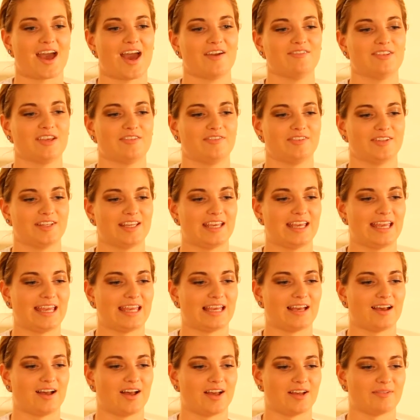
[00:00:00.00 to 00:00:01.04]
I've definitely
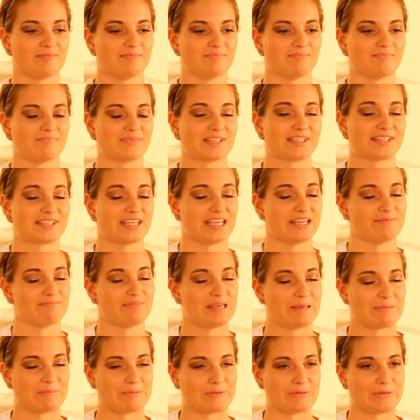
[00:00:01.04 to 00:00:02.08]
seen
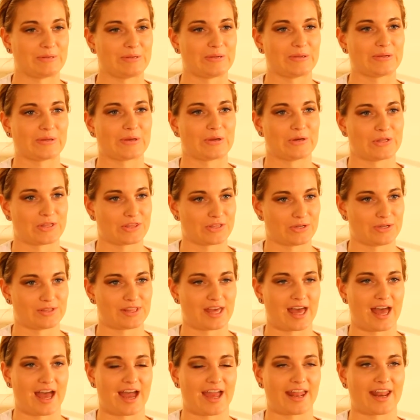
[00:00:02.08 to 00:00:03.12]
people go through
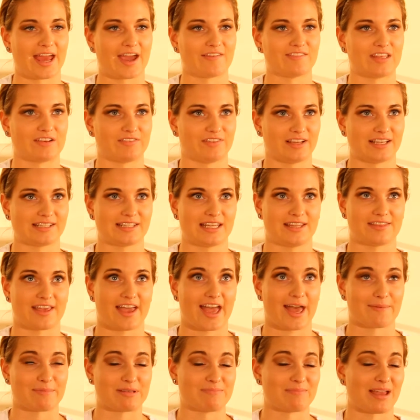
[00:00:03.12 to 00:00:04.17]
that. I've definitely seen
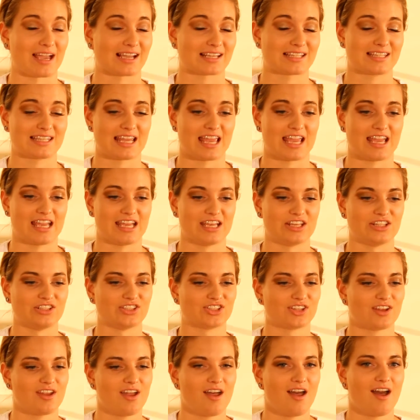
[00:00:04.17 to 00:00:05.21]
that happen
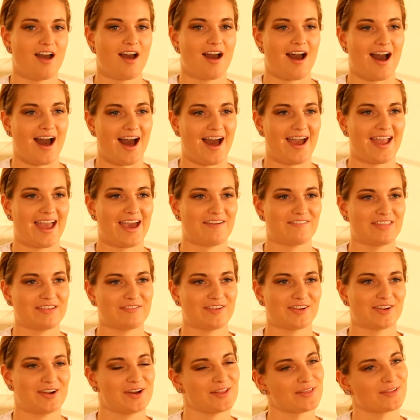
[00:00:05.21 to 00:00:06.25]
backstage. I have
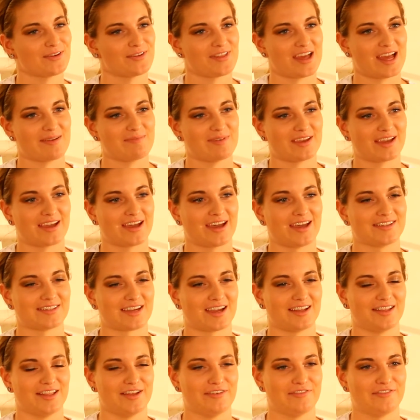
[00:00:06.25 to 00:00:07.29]
never gone through that because
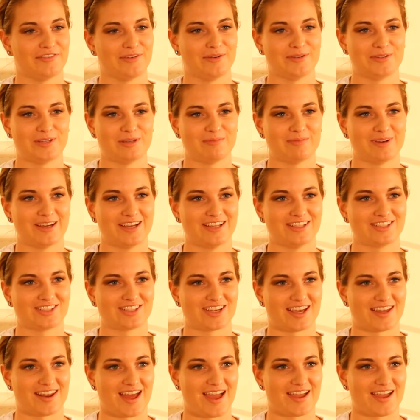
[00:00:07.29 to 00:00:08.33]
I love food too much and I